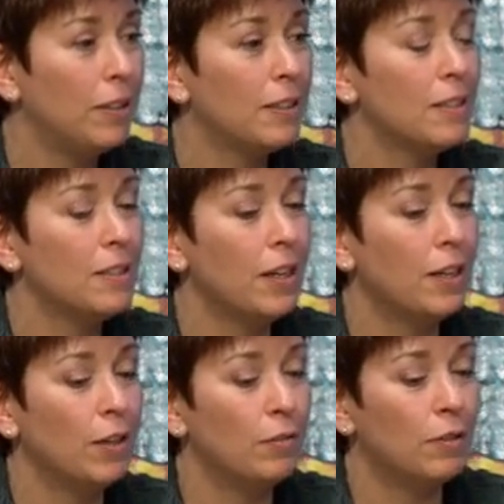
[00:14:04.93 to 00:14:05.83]
Instead
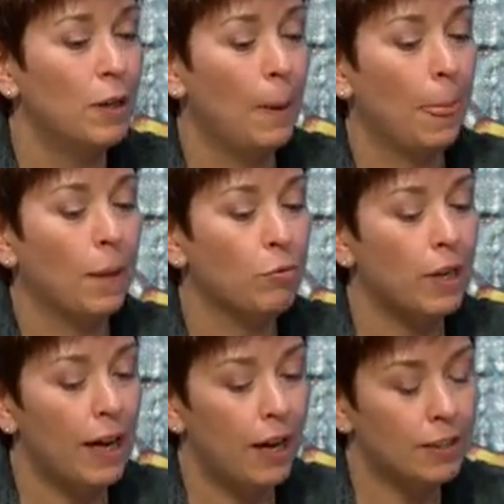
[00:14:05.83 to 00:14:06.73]
of
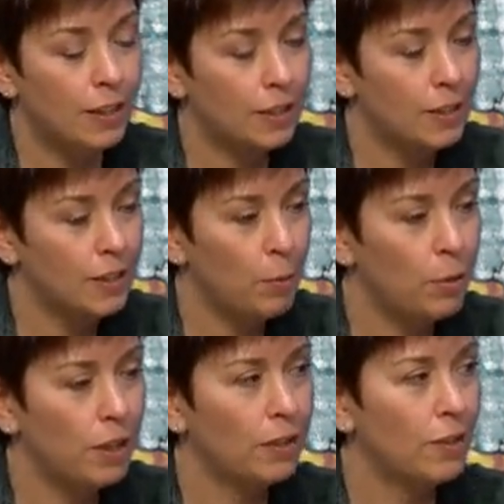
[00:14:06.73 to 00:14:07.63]
reacting to something,